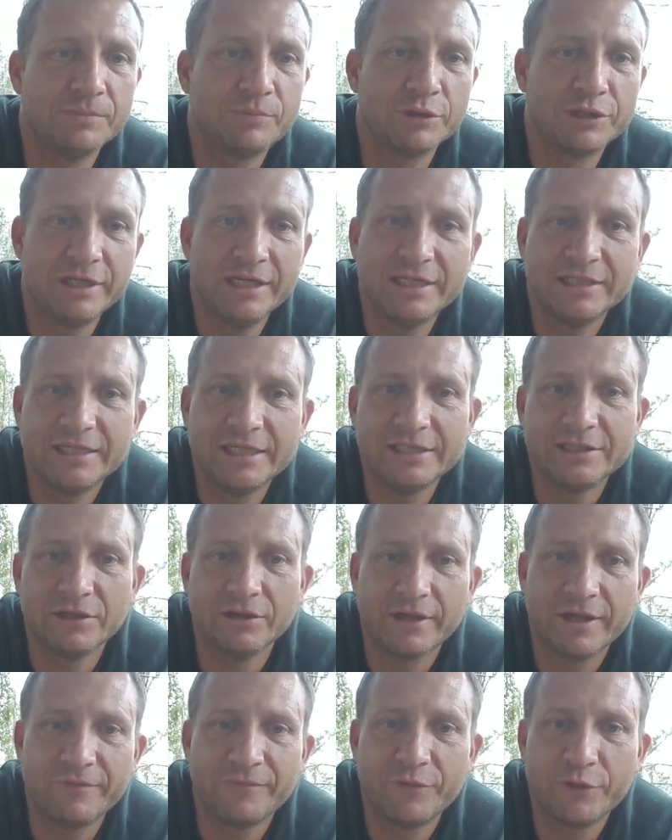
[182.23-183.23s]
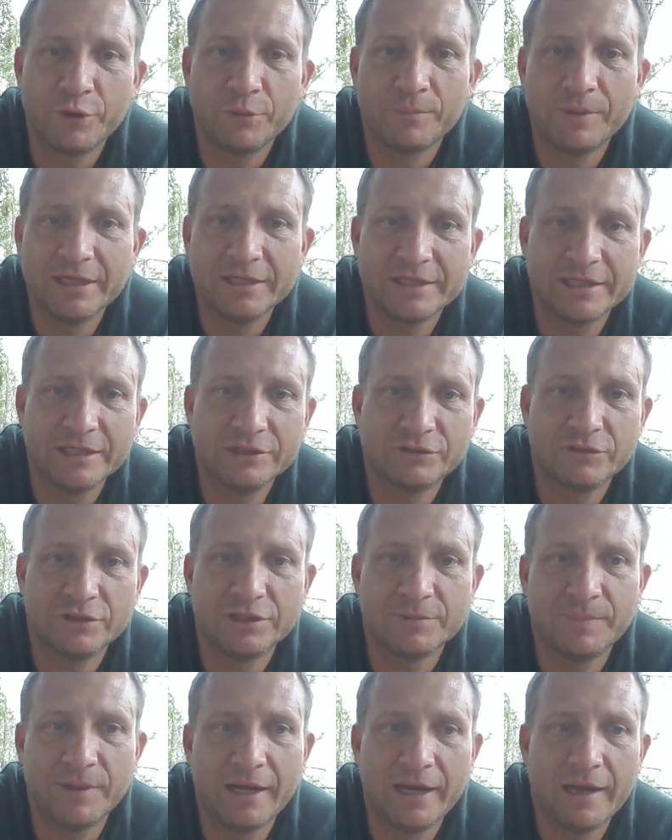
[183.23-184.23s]
pretends he's looking for your best
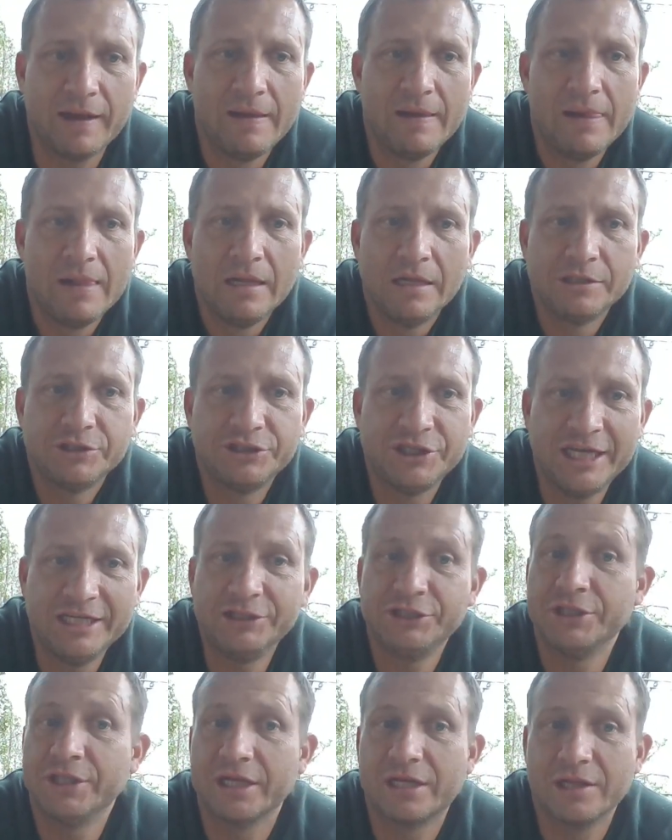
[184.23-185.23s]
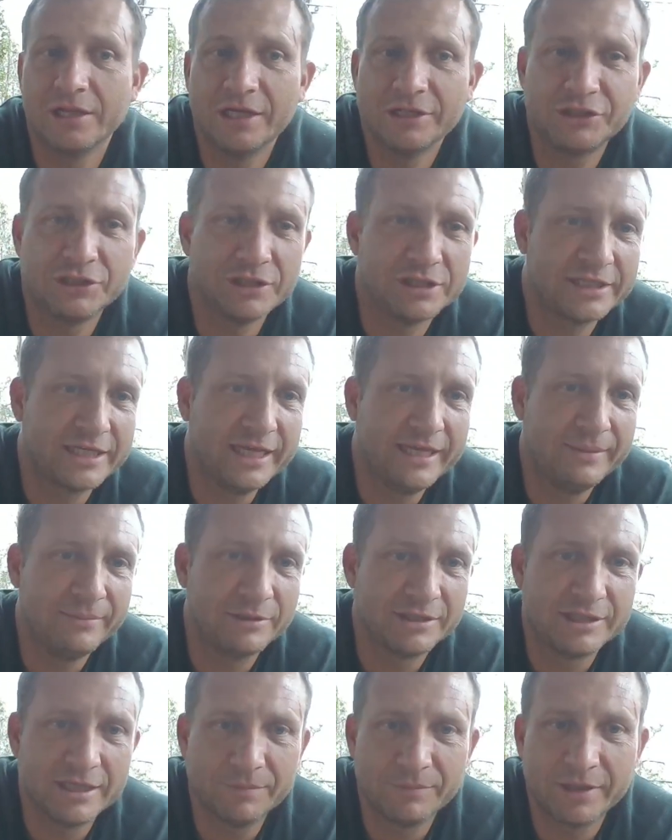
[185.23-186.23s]
interest by changing the collection scheme to
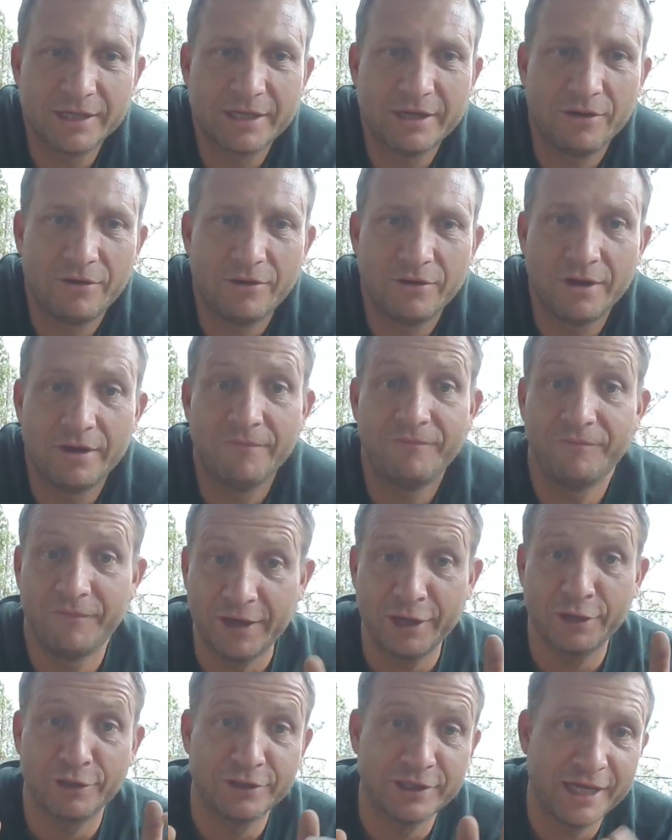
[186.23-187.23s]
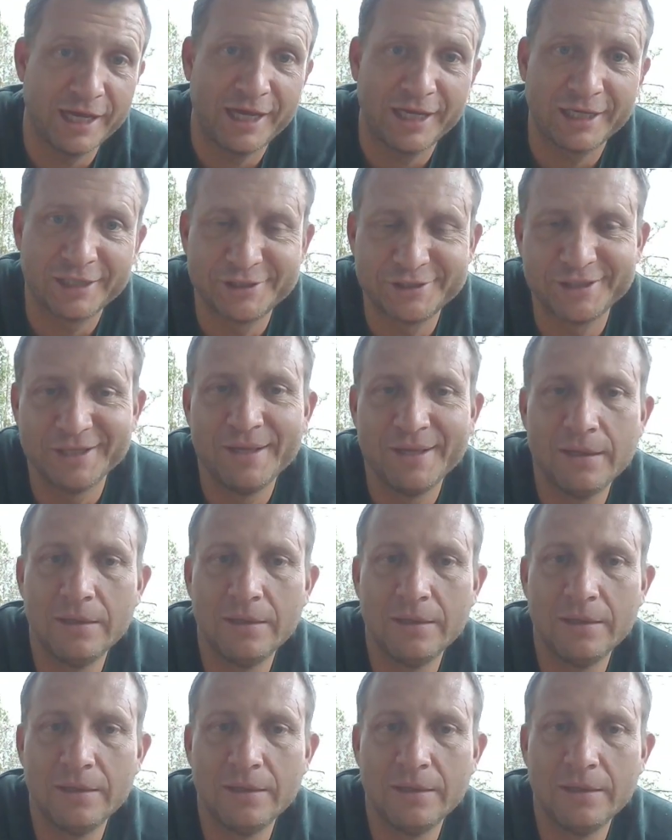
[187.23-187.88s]
something called a fair tax,